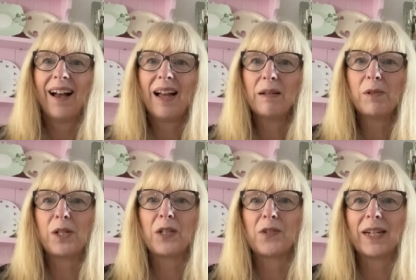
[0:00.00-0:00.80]
I'm
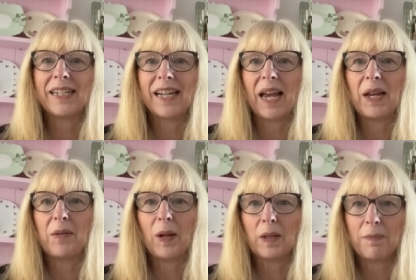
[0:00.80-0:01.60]
Shoestring Jane,
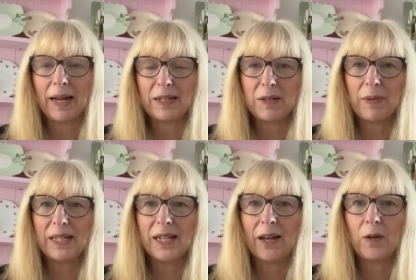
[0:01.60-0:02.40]
welcome back to my
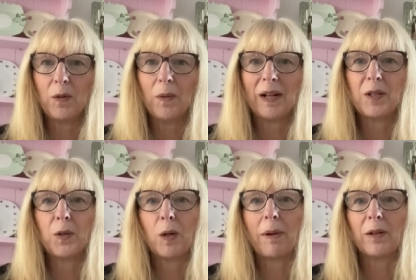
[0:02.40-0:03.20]
channel where I
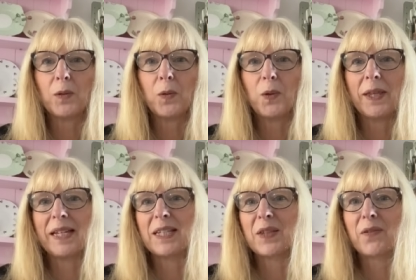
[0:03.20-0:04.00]
talk about all
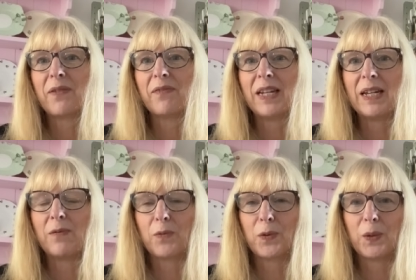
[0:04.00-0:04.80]
things thrifty,
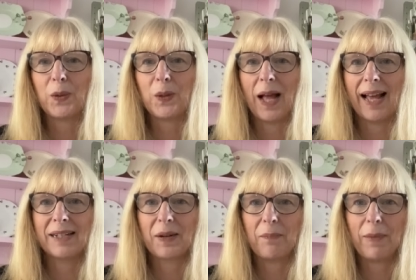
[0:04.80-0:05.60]
frugal
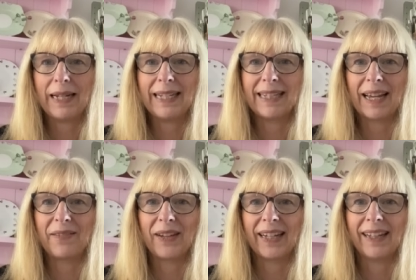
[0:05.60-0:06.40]
and money
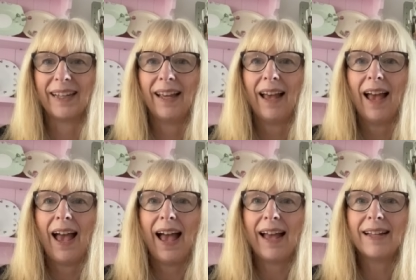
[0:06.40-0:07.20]
saving.
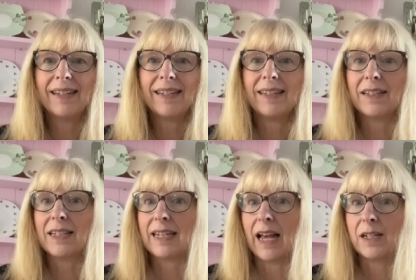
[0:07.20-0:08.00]
And
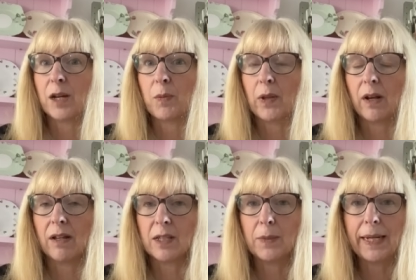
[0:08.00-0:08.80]
just to catch up on the
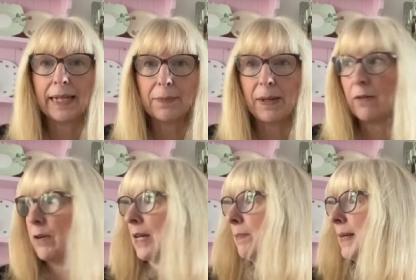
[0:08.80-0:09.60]
last week, it's been a
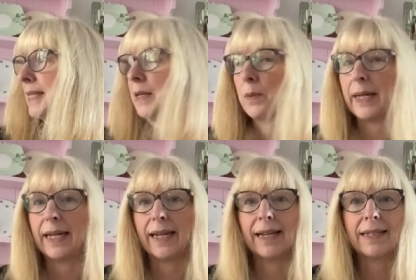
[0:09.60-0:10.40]
really busy week.